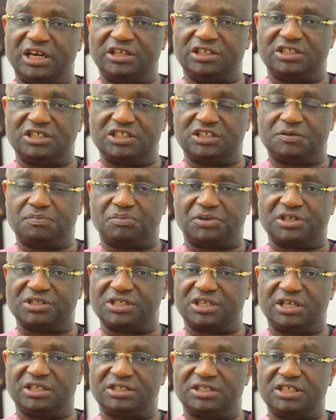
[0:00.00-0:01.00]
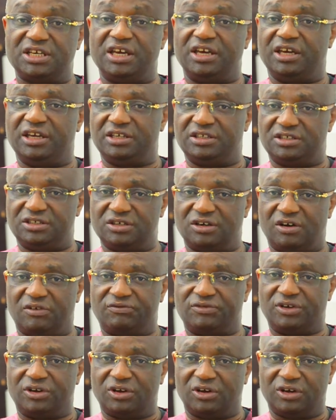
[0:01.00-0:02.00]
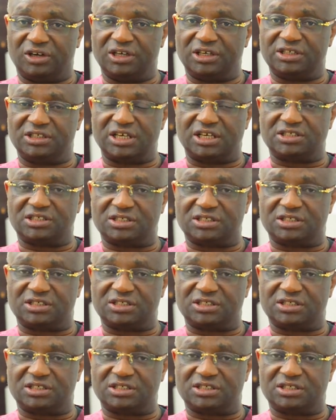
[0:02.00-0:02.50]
in this present age of knowledge